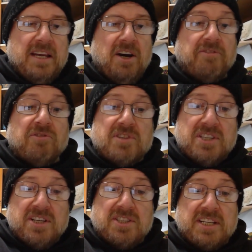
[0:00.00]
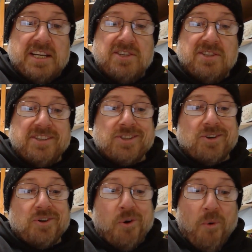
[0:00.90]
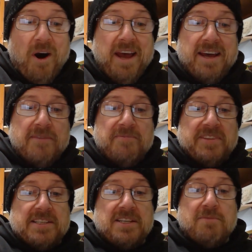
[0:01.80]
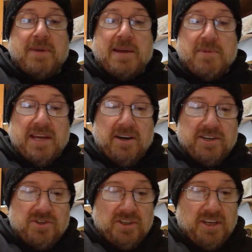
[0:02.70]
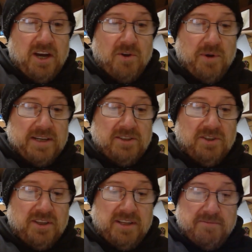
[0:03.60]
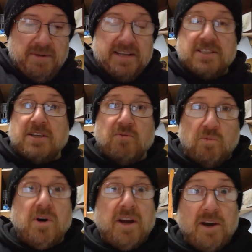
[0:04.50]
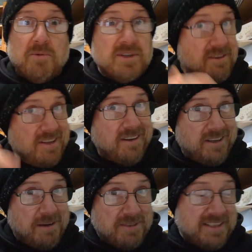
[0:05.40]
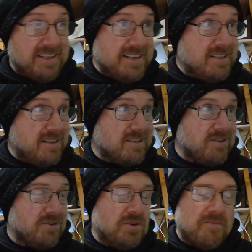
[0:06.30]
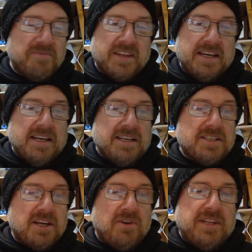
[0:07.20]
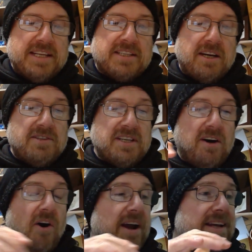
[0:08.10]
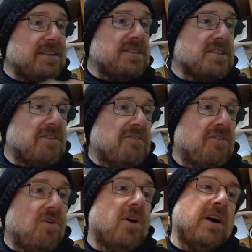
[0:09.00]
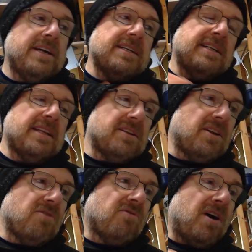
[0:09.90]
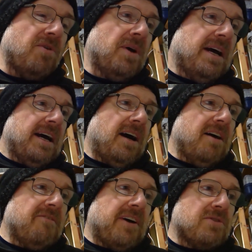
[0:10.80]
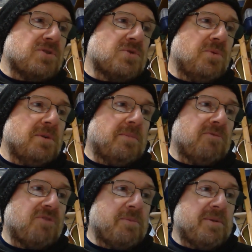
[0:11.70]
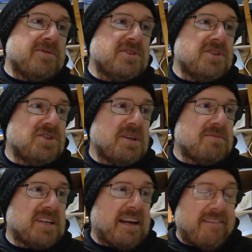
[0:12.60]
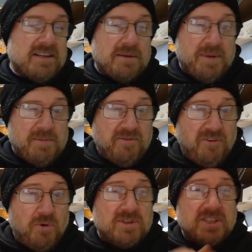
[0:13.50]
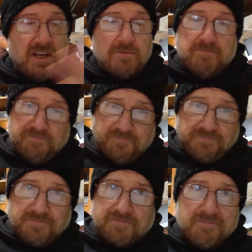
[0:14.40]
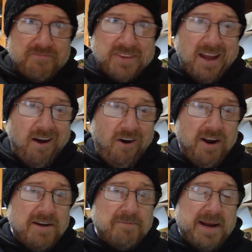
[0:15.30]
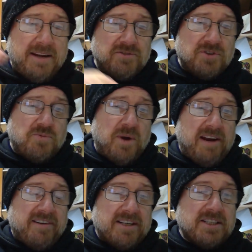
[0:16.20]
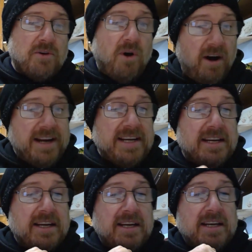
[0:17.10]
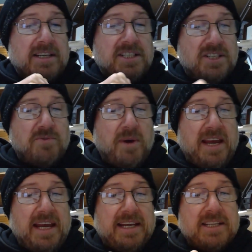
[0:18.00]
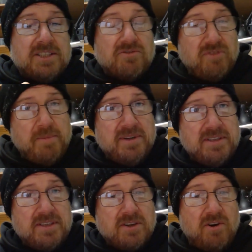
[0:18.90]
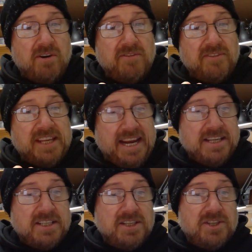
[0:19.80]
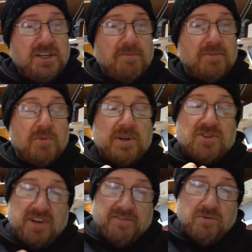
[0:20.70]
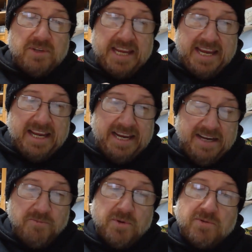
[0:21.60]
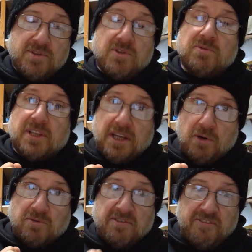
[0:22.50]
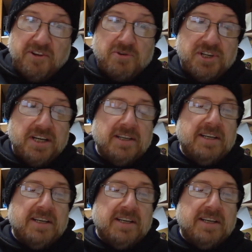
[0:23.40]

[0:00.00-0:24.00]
of a research station that's gone quiet. So maybe I should go and look at them. And so why I would do that, I'll come down later under law. So let's go to iron. So for iron, another low roll. Iron vows are sworn upon remnants of the ships that carried our people forward. So iron-bound swearing. So I swear against the remnants of the Exodus ship that we travelled here in, which was called the Golden Future.